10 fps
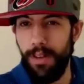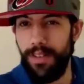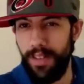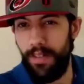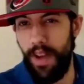
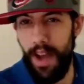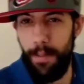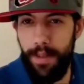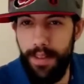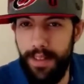stuff
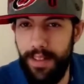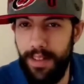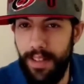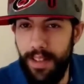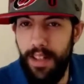happens.
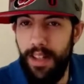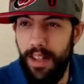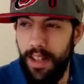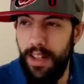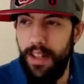
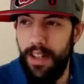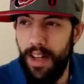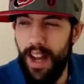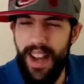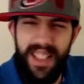
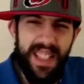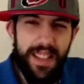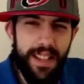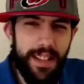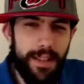I actually
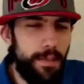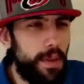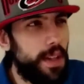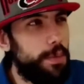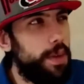think it's more
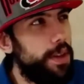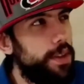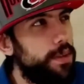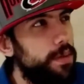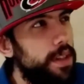like 1 to
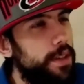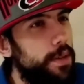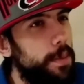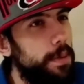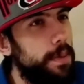3 though,
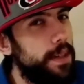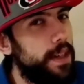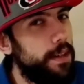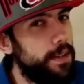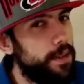but I'm not
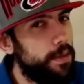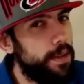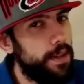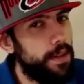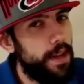entirely sure
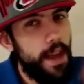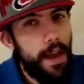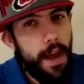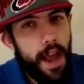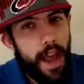there.
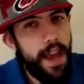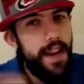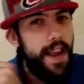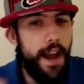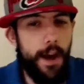
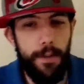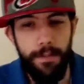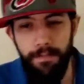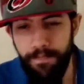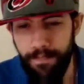Anyhow,
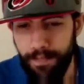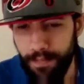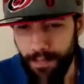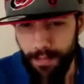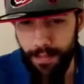
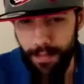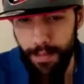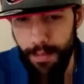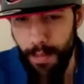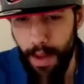
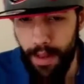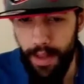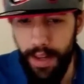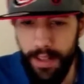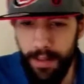the
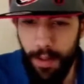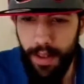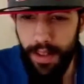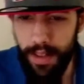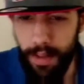next
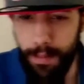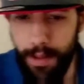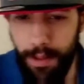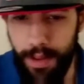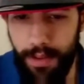one comes
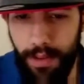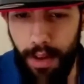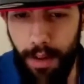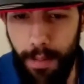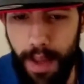to us
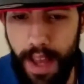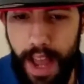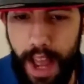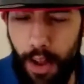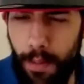from
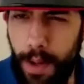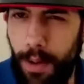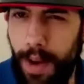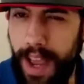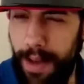
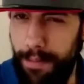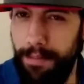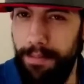Elmo M.